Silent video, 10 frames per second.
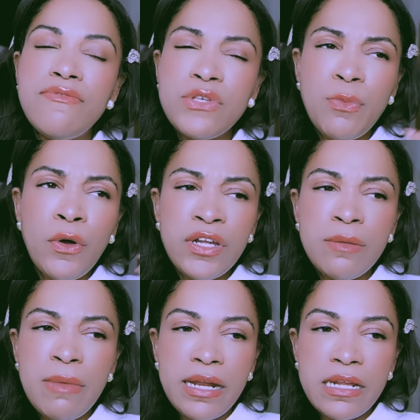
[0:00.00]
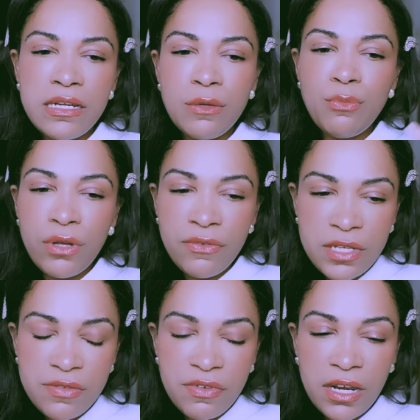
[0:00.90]
spoken about it in a
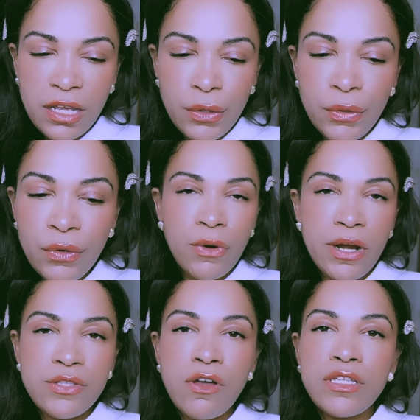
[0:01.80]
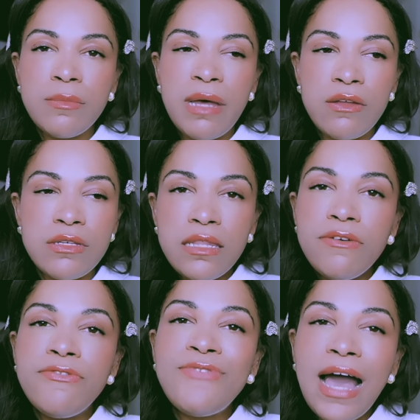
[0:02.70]
previous video where I talked about the
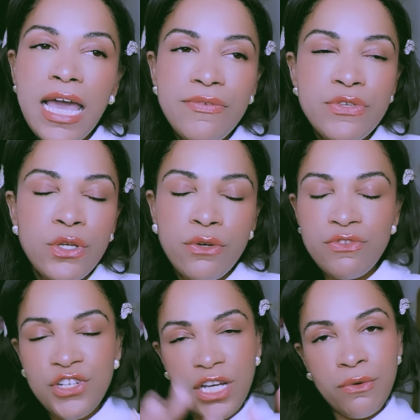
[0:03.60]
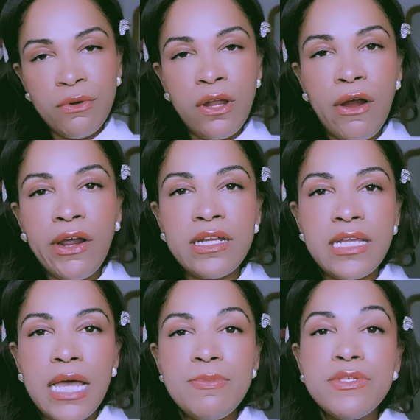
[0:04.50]
5 sort of general
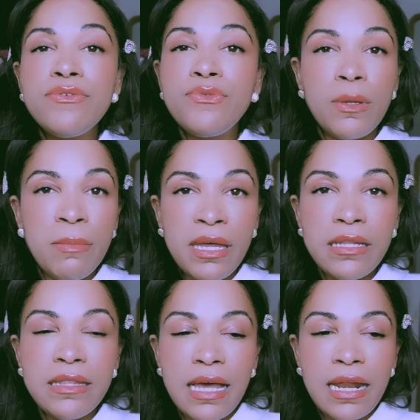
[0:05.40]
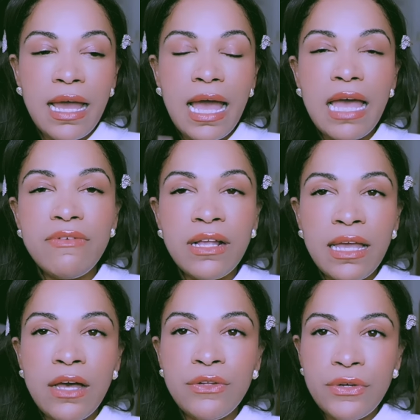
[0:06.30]
archetypes of women that I have
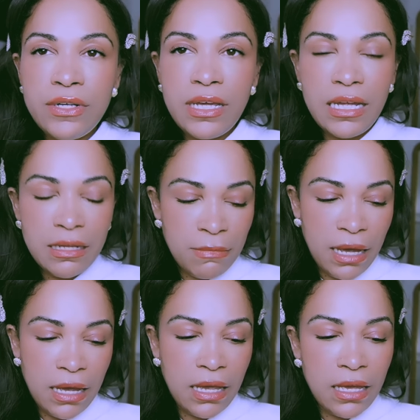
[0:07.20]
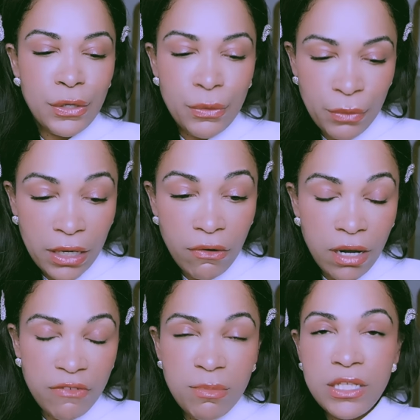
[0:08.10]
encountered in my career.
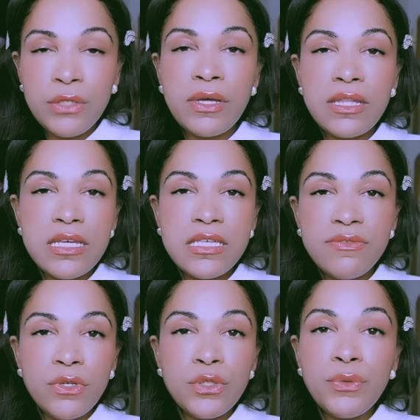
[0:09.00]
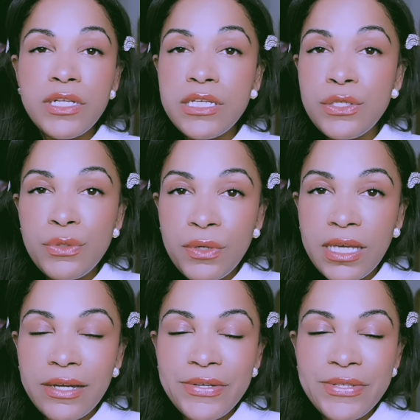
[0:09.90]
I've been doing this for 22
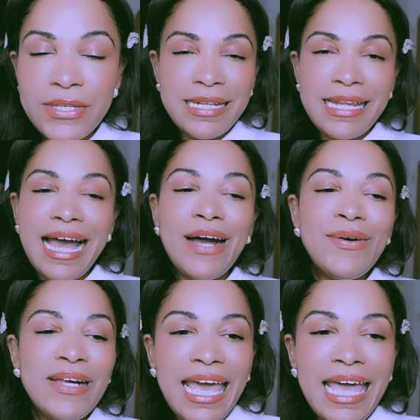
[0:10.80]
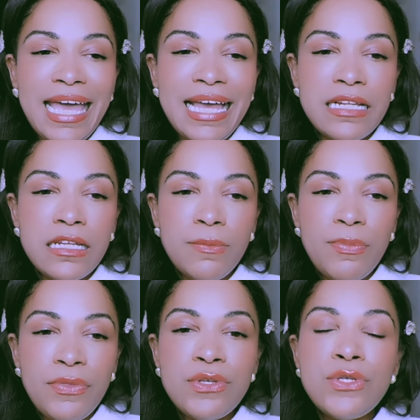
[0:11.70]
years now, and
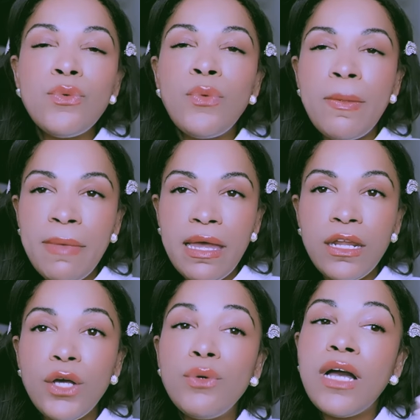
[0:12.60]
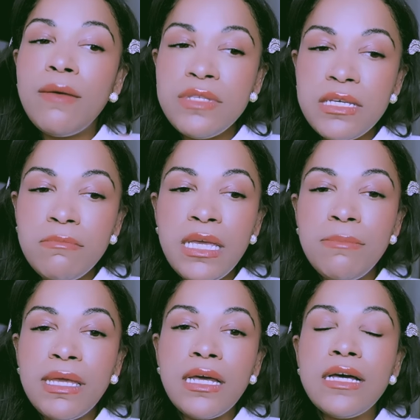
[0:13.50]
those are women who come to me
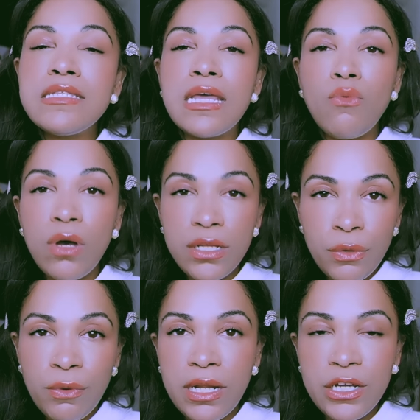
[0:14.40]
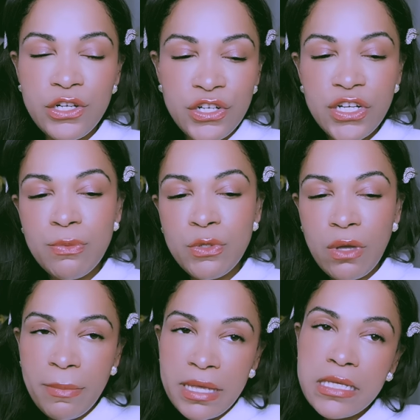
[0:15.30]
because they want a relationship. So I
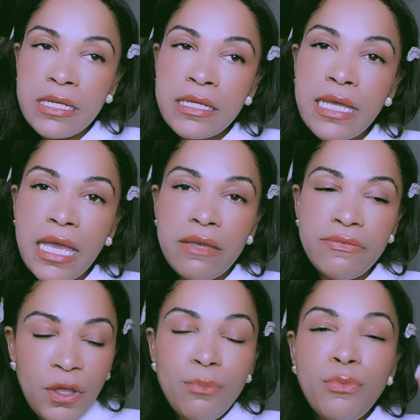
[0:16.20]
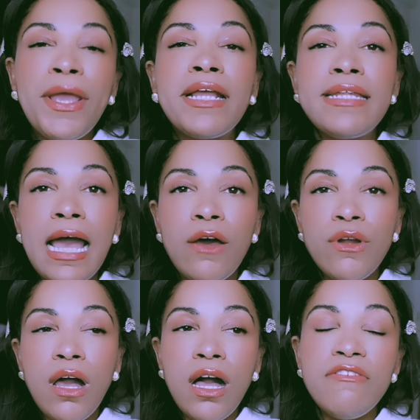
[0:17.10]
basically gave a breakdown
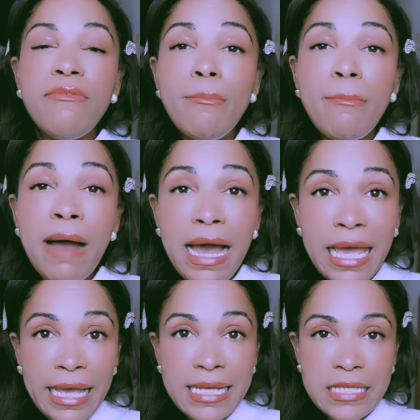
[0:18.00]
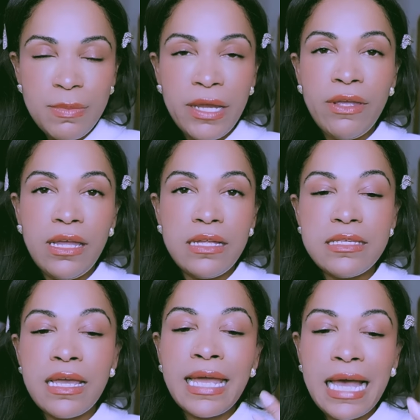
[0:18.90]
of my experience
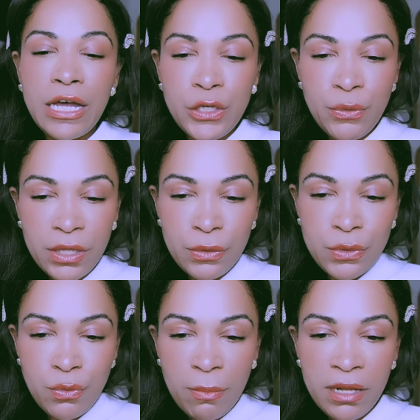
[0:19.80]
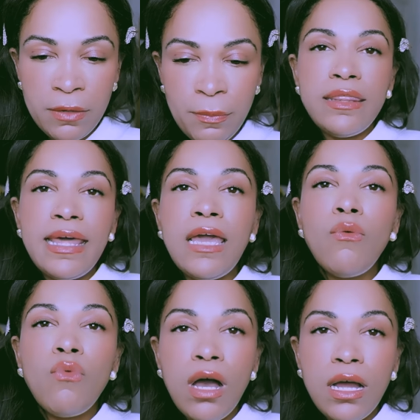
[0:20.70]
encountering those women. They
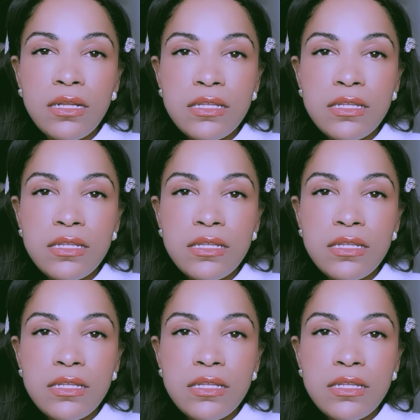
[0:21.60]
want